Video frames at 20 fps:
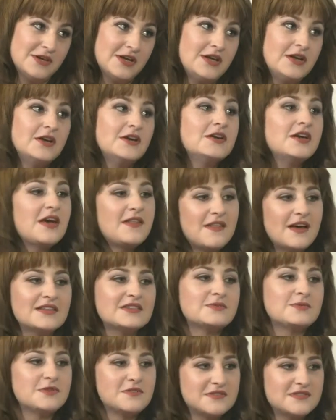Mm. And
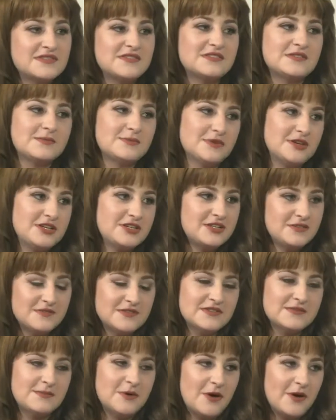that's where this inspiration of
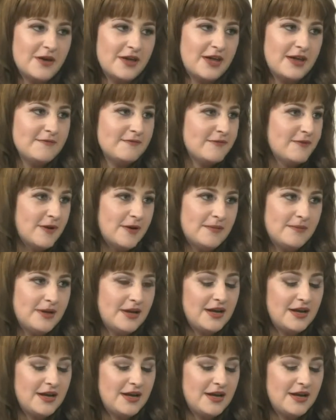this ball came from.